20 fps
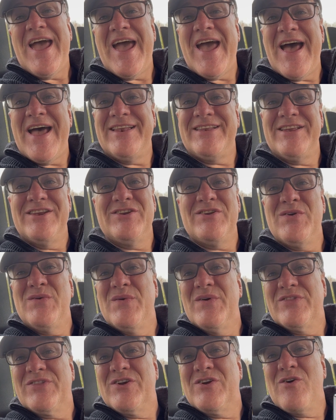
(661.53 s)
had to
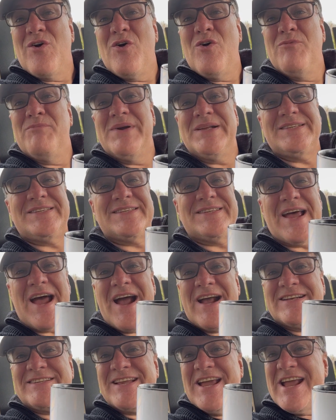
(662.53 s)
do with Goldman
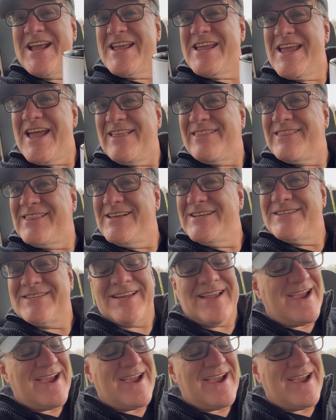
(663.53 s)
Sachs. And get this,